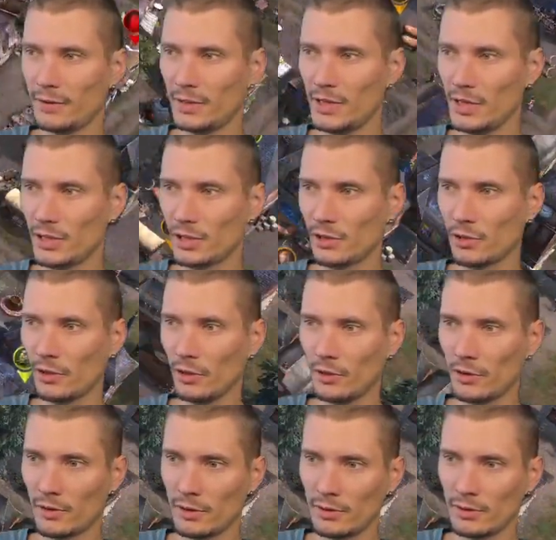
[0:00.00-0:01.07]
these
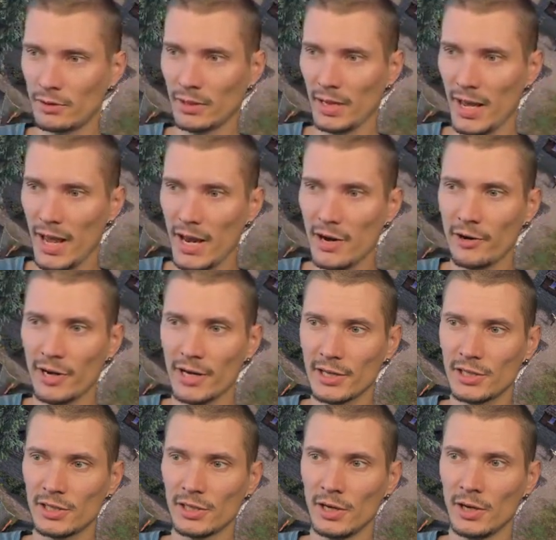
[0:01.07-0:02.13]
colored
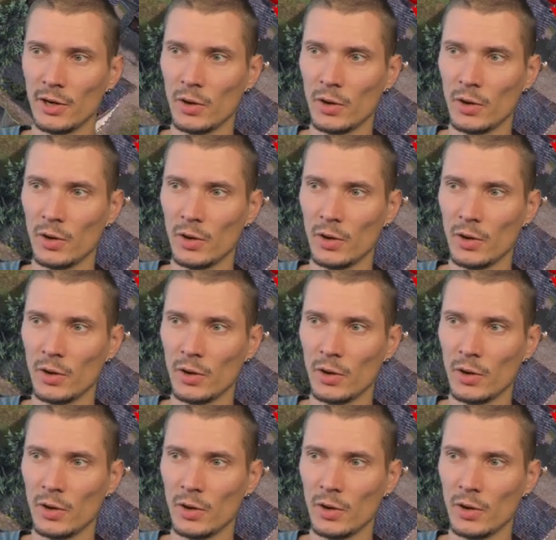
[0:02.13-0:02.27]
areas